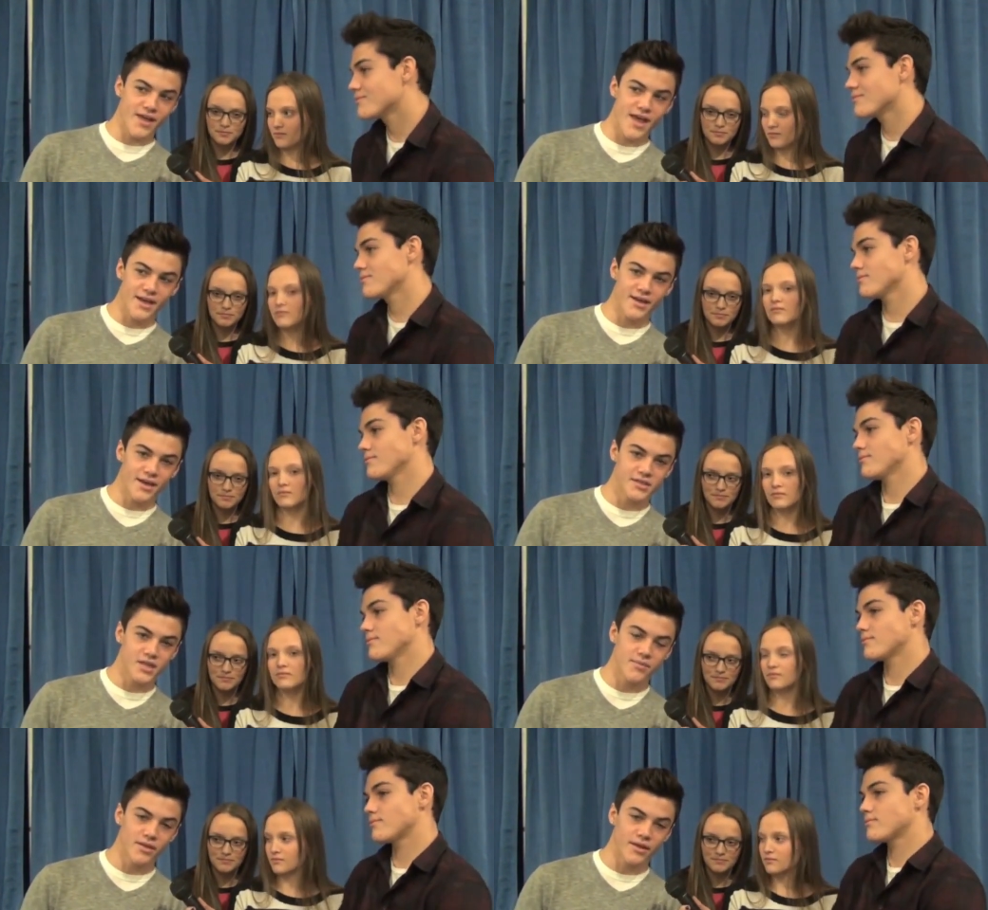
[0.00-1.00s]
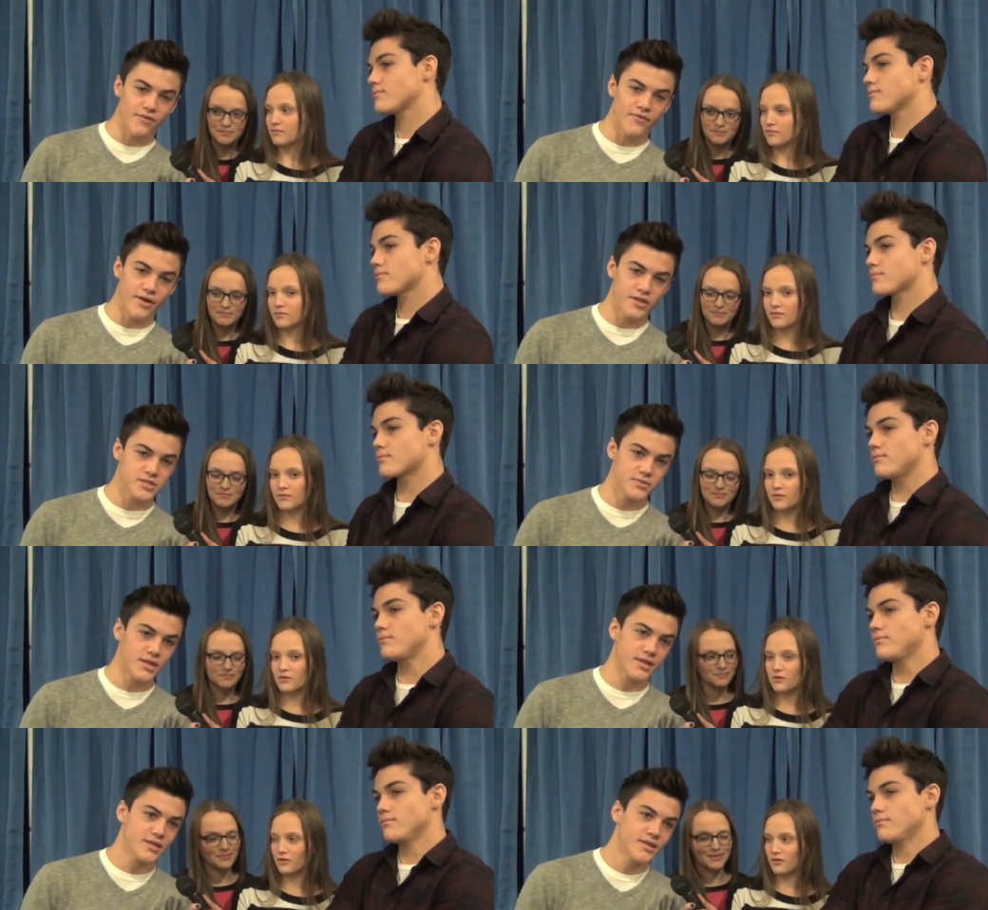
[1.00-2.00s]
Speaker 1: and uh, it's gonna be a lot of fun. It's
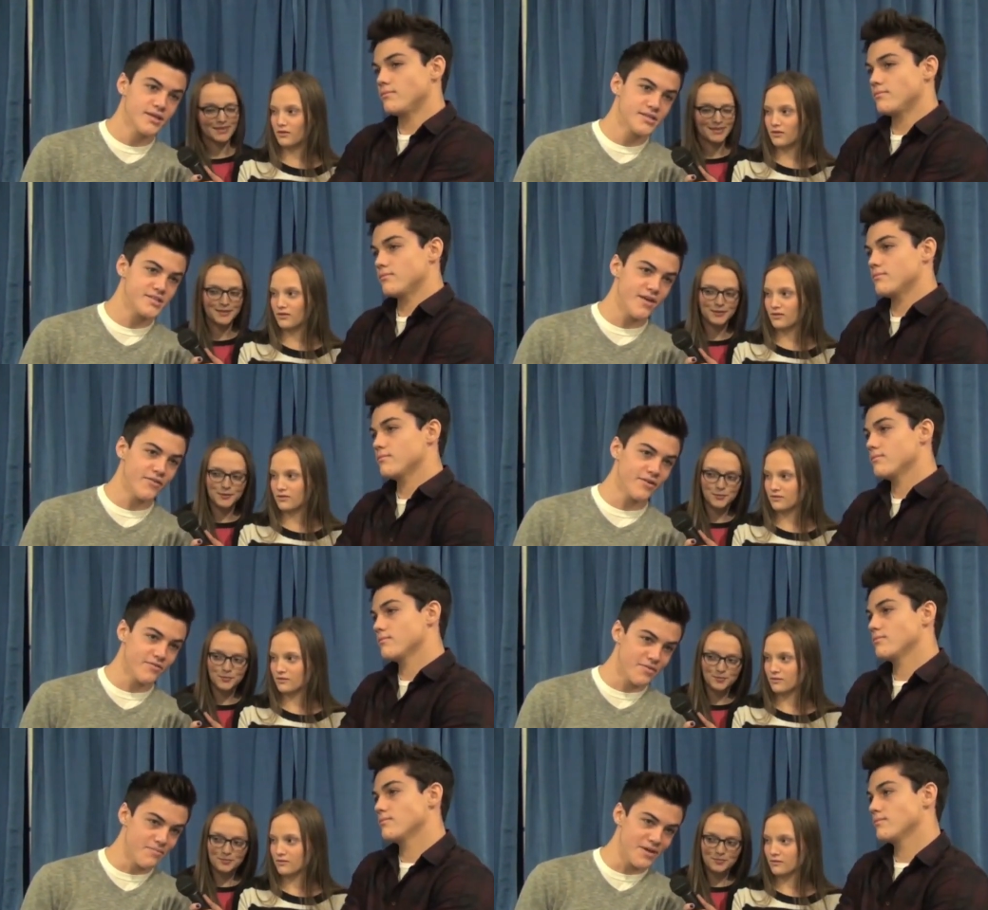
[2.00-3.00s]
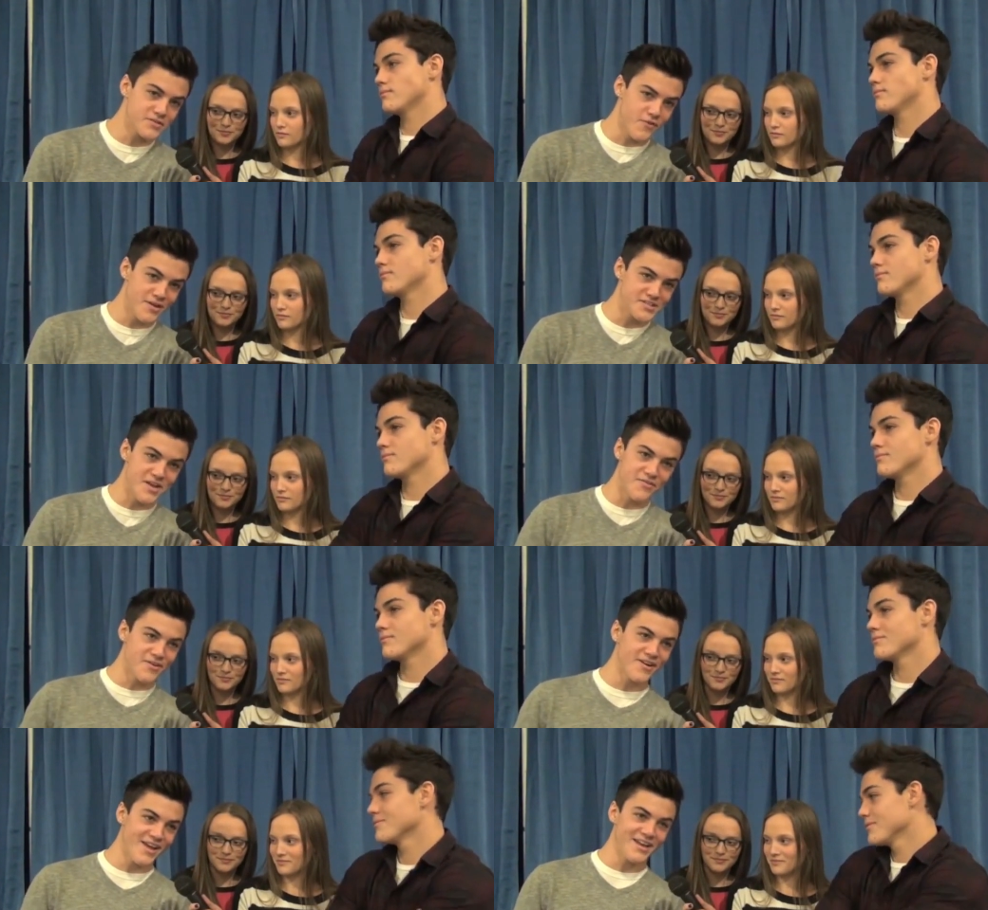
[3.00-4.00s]
like seven of the best friends
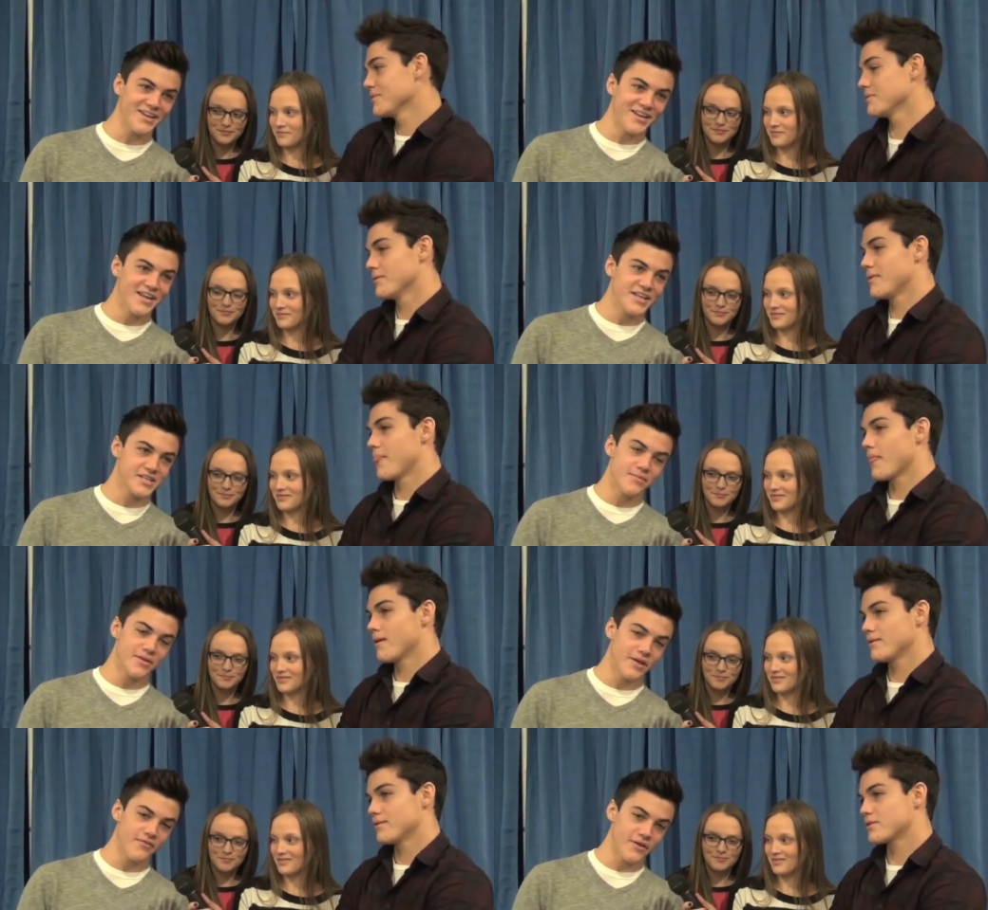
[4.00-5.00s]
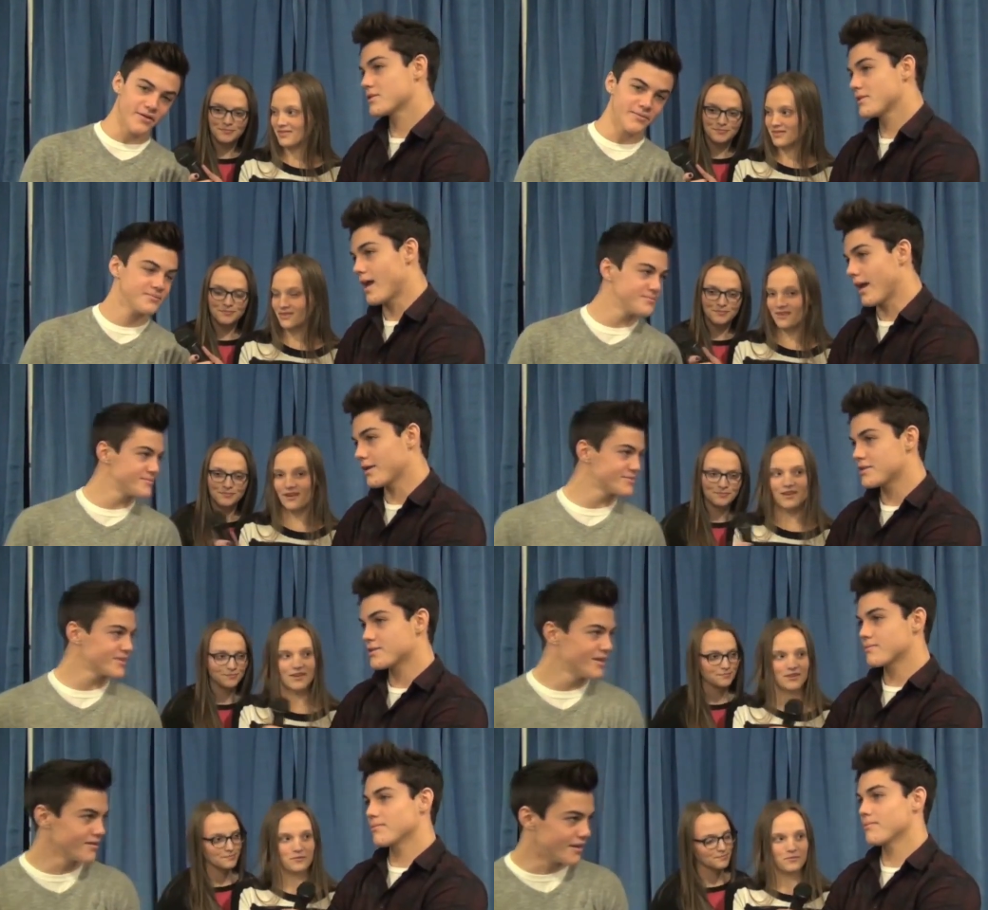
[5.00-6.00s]
ever, and it's gonna be a lot of fun.
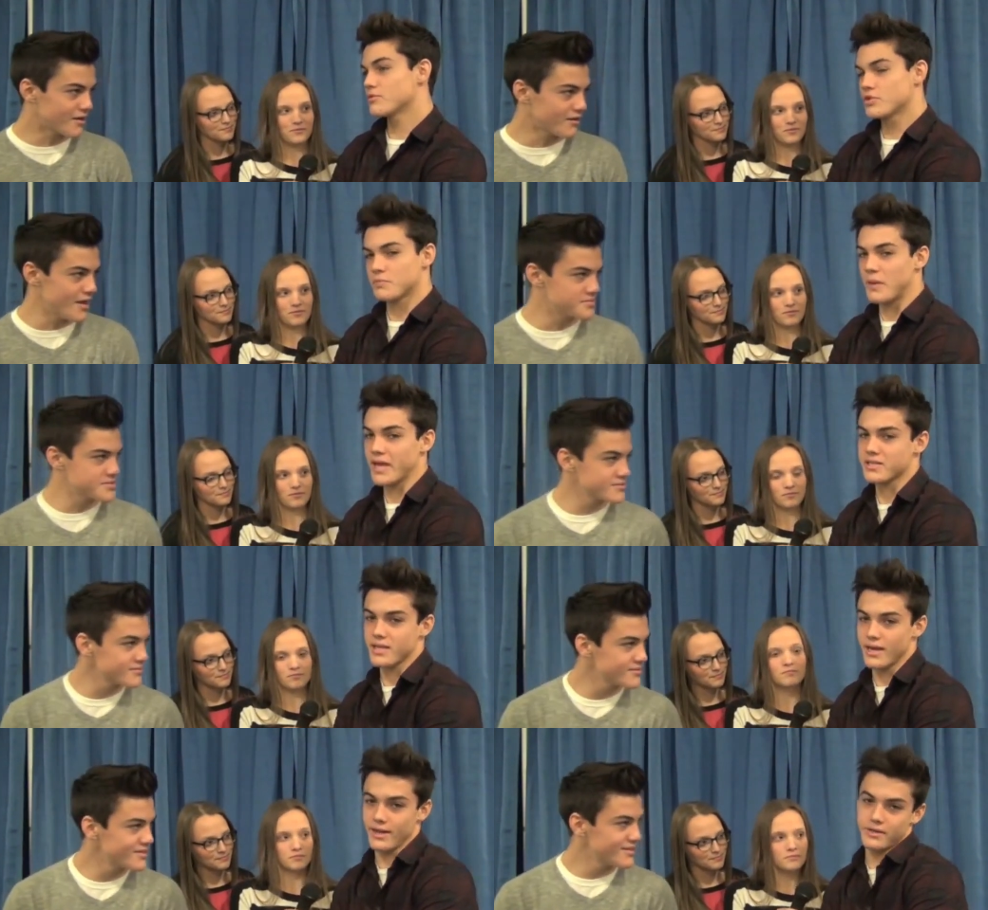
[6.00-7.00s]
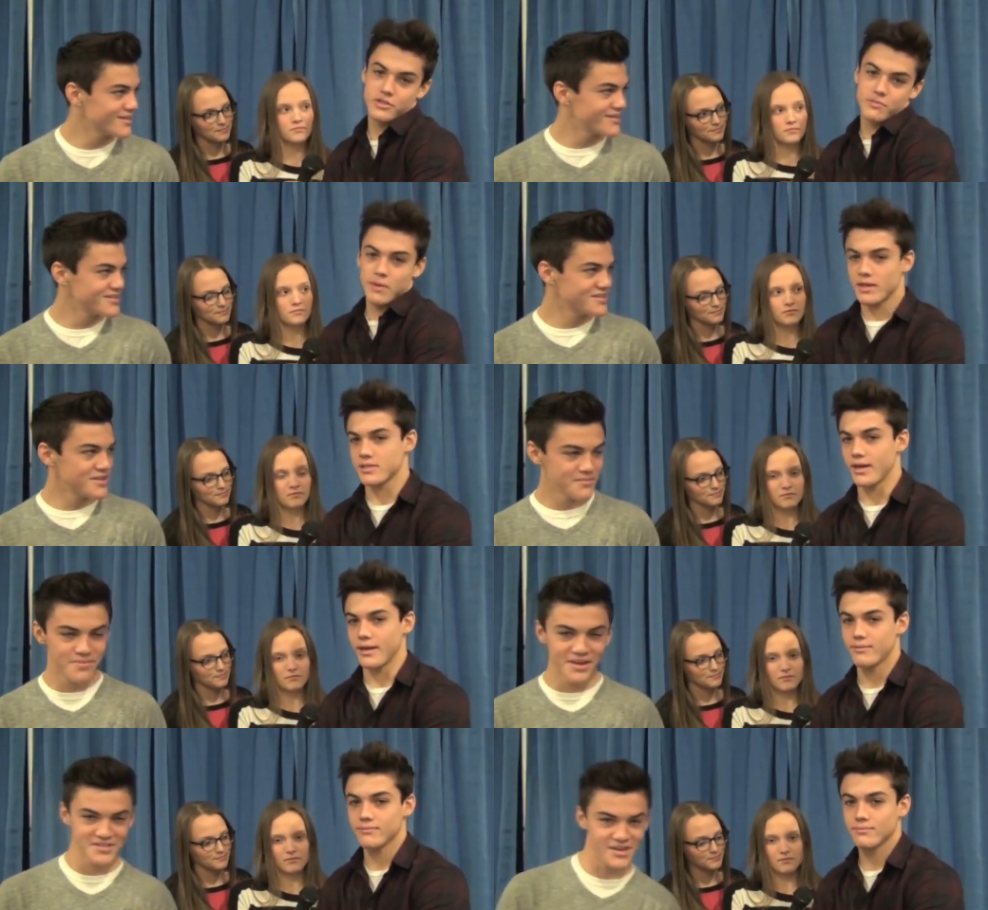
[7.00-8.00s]
Just, be excited. Just be excited.
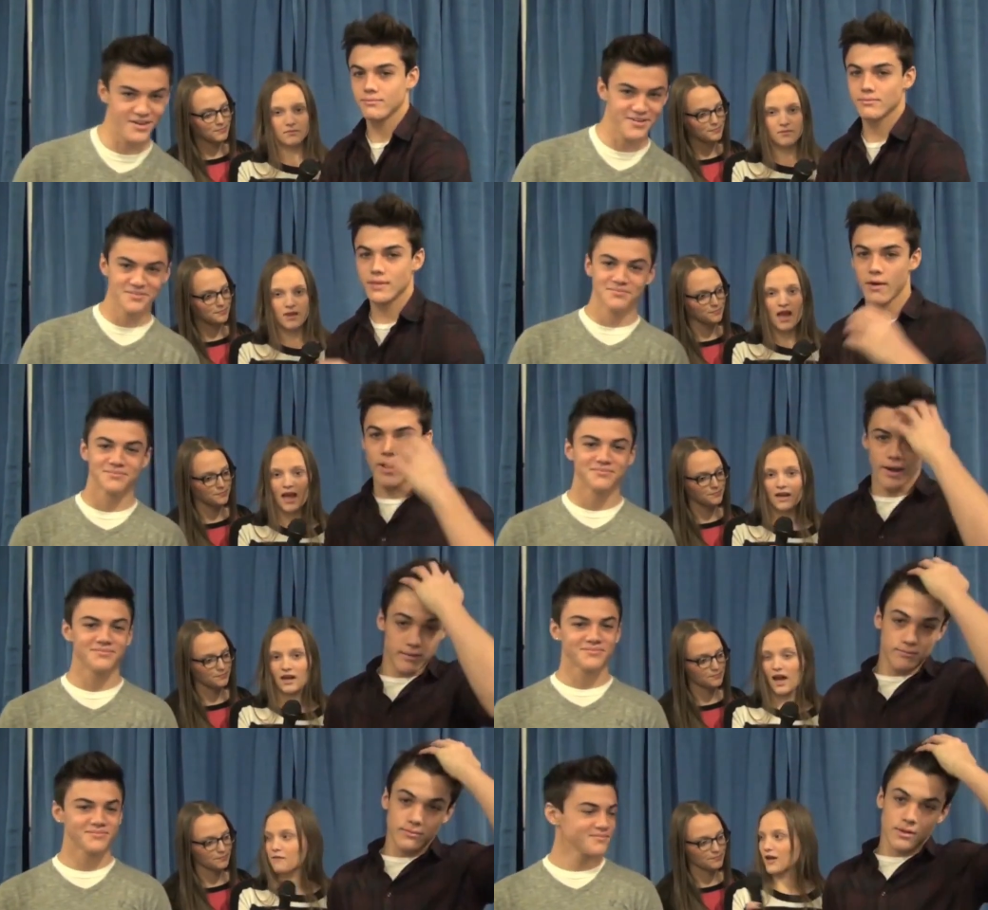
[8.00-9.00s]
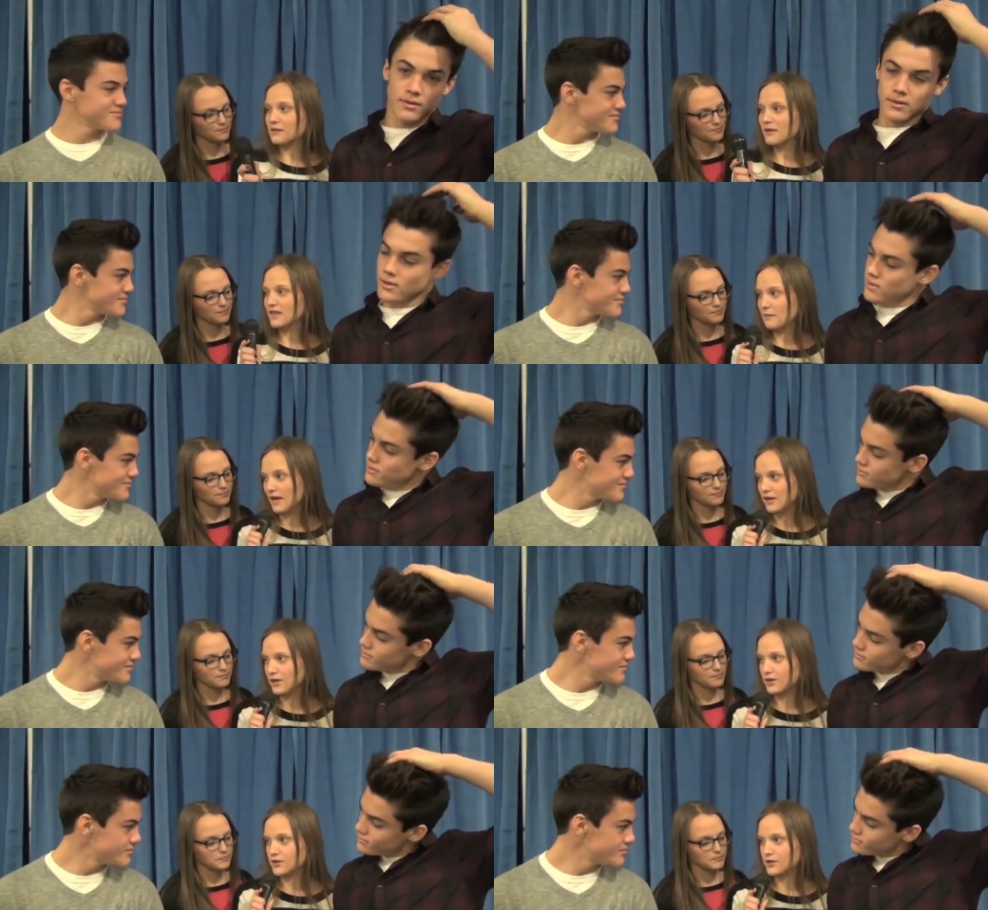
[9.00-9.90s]
Get ready. Have
Speaker 2: you guys been expanding your